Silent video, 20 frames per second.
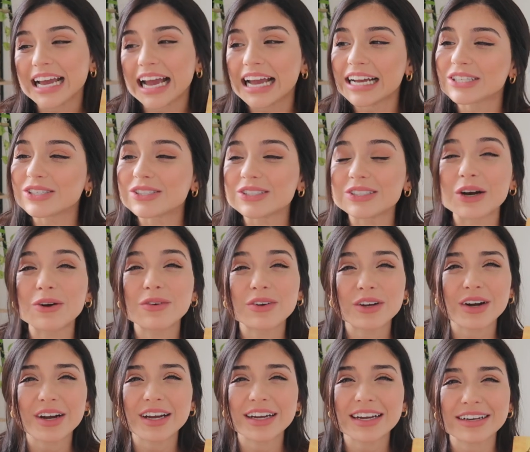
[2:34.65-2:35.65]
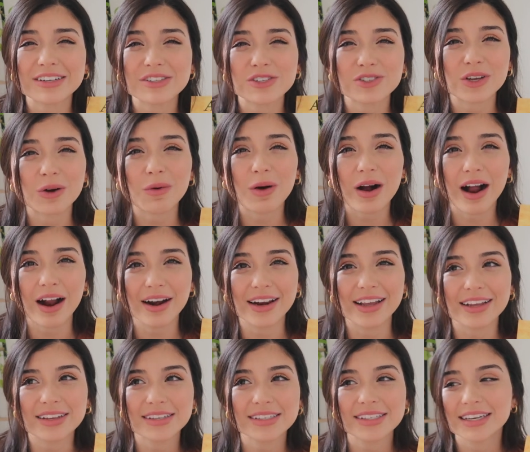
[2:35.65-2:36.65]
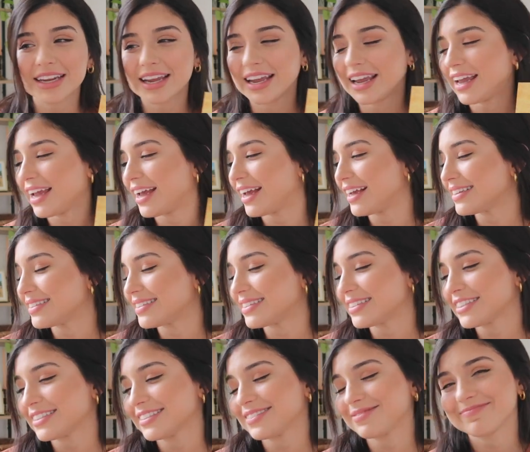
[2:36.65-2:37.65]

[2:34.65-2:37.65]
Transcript: it's so good and it's so honest, and